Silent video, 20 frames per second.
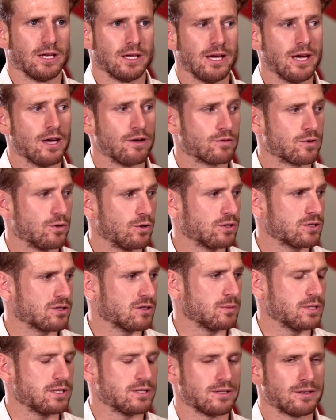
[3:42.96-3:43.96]
Yeah, of course. I
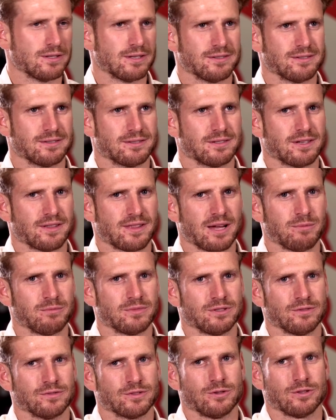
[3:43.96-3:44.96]
mean,
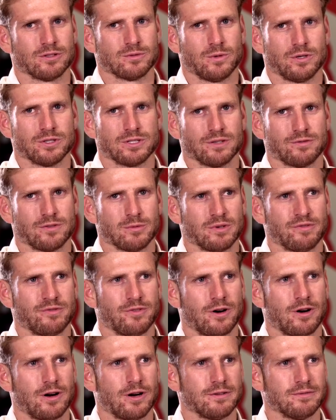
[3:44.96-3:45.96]
Southampton, of course, watching from
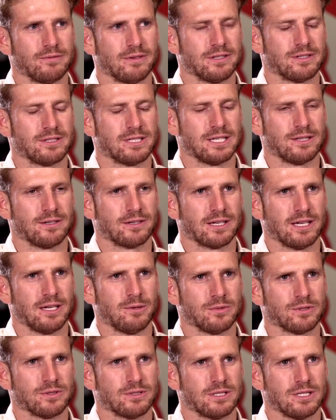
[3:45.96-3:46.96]
afar and seeing their
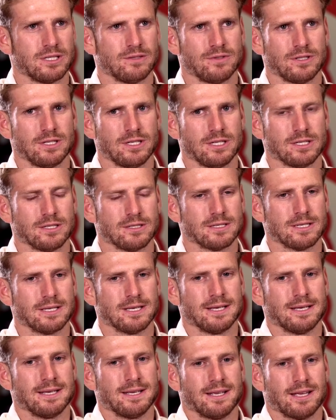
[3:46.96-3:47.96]
games on TV,
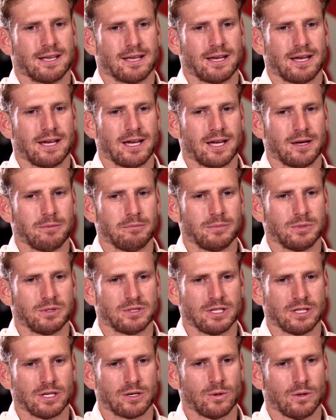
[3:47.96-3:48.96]
and you
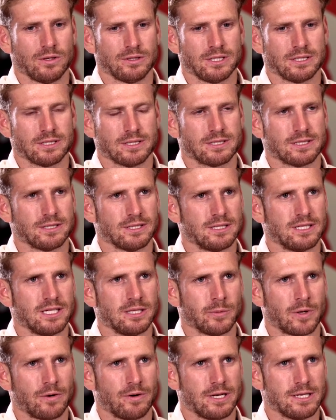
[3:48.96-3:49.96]
see the qualities that's in the
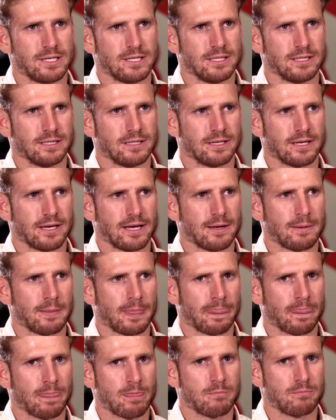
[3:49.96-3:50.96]
team already,
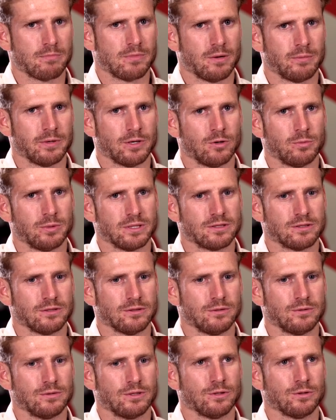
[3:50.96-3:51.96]
and I'll be hoping to,
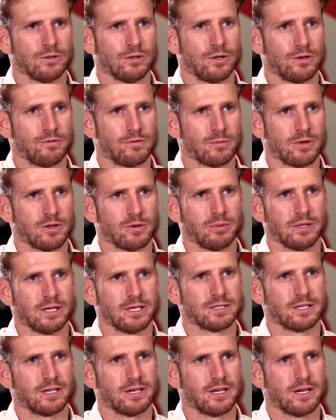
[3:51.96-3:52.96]
you know, learn from other
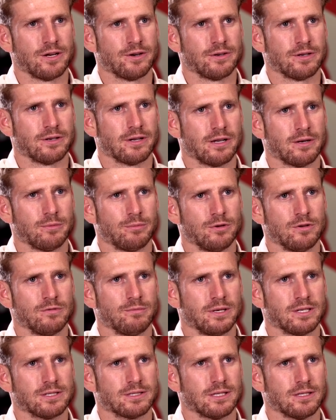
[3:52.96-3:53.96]
players that are here and improve
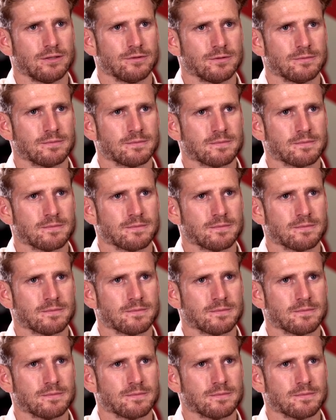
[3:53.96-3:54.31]
myself.